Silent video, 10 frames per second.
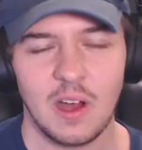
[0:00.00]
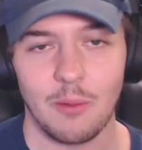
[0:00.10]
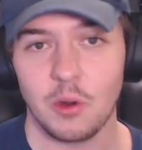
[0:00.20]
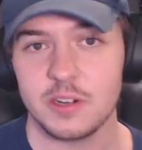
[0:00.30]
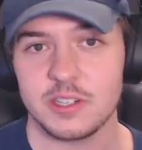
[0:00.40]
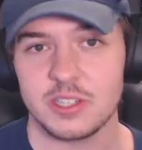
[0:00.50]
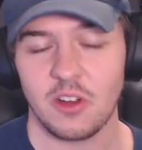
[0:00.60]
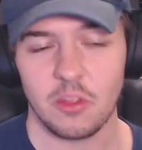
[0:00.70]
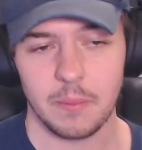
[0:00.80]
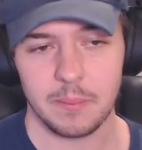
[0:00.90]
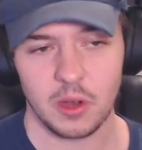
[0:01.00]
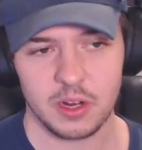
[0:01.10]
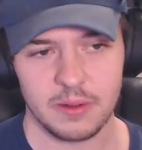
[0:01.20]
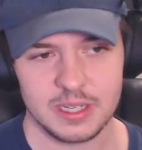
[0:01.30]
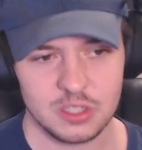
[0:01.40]
wanted to tell them I'm
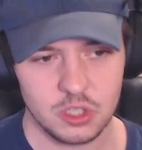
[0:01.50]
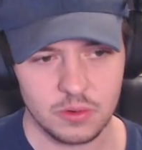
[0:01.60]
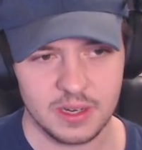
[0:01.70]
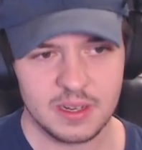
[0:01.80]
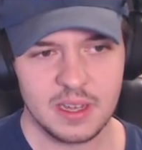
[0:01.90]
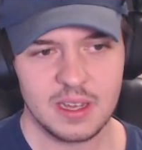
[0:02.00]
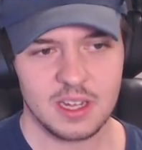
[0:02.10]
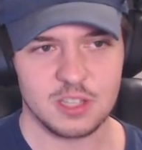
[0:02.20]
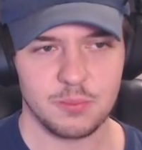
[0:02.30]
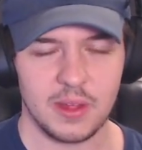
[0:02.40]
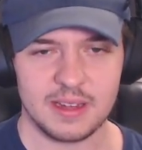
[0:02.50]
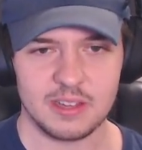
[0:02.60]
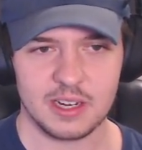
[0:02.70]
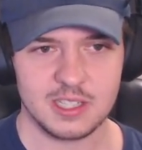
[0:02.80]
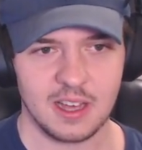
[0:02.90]
not going to do it because playing
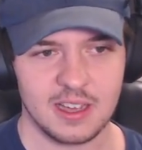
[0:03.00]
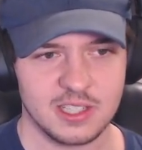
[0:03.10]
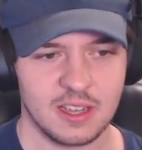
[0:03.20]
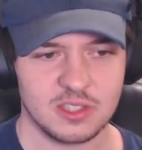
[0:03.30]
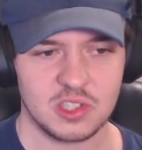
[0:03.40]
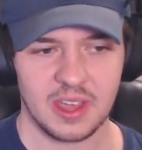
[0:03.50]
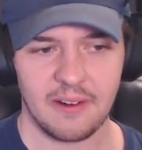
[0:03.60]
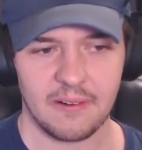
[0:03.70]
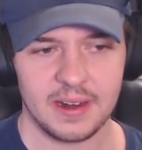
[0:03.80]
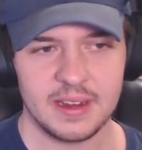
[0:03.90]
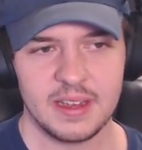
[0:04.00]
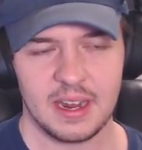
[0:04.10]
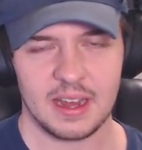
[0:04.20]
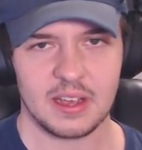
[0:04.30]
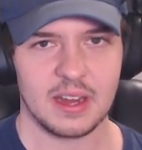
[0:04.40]
the guitar sounds scary,
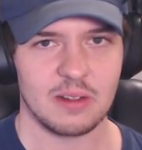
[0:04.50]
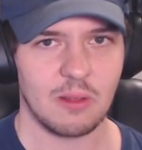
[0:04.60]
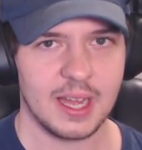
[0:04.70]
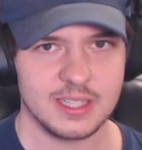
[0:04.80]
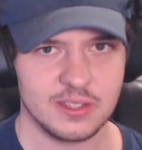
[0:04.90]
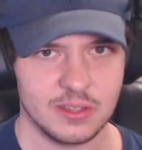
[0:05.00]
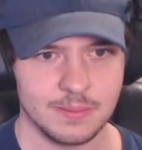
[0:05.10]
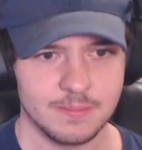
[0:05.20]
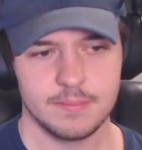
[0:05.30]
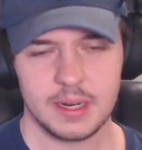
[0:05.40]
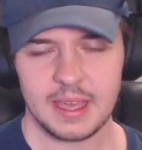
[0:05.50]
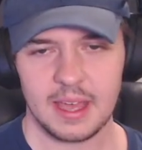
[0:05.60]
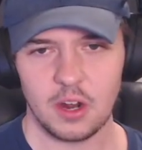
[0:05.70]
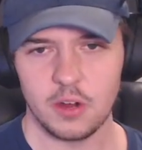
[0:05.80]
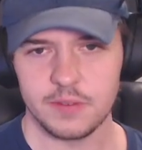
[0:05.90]
and I kind of lied to them. But
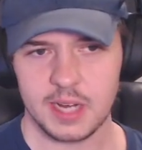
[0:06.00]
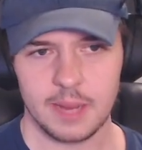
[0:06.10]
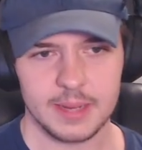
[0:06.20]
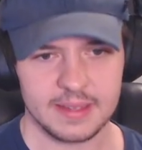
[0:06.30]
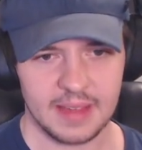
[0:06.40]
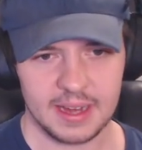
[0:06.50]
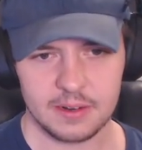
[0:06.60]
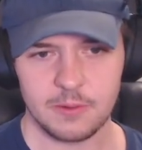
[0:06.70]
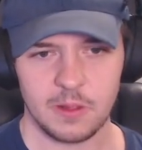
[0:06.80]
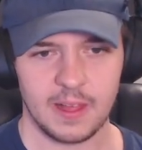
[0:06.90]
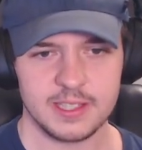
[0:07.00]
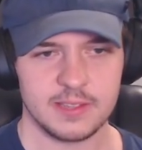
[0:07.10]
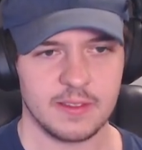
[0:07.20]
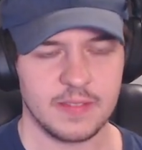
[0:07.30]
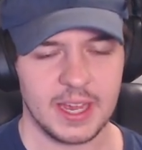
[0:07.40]
again, overcoming that and
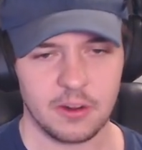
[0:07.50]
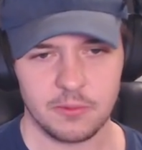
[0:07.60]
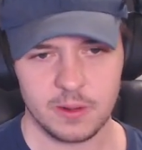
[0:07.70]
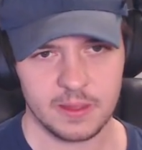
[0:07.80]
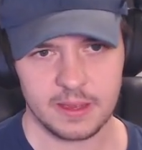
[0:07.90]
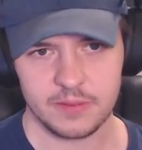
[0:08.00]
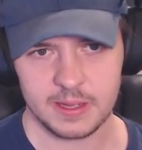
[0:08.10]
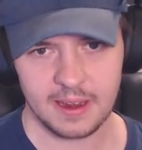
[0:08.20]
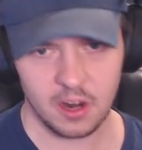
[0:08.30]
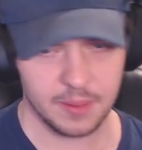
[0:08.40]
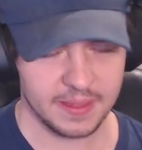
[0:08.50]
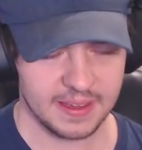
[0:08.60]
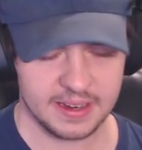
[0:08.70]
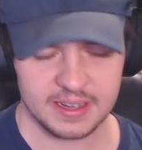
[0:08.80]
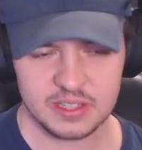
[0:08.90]
realizing that they don't really even care about
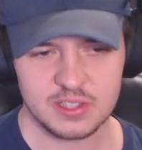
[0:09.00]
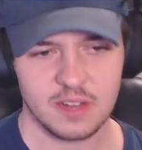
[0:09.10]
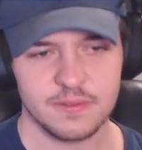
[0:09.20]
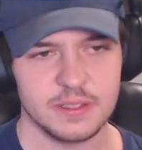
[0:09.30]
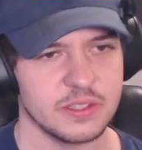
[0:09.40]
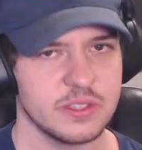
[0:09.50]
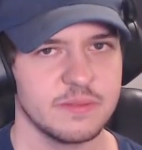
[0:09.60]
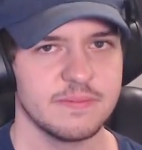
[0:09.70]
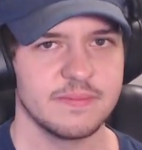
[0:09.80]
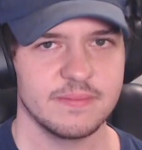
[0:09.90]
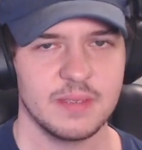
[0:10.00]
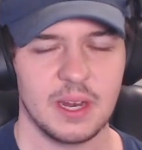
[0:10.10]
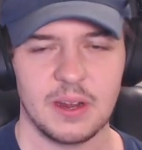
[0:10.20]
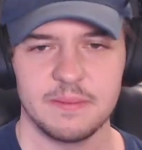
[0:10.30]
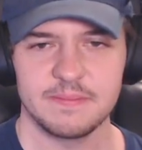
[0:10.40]
that kind of stuff is,
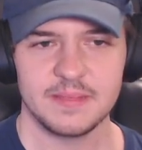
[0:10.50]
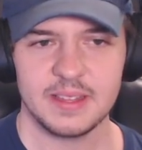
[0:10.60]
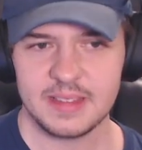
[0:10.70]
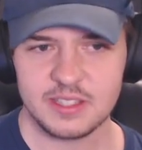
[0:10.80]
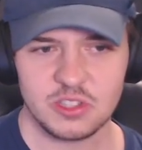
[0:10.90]
that's the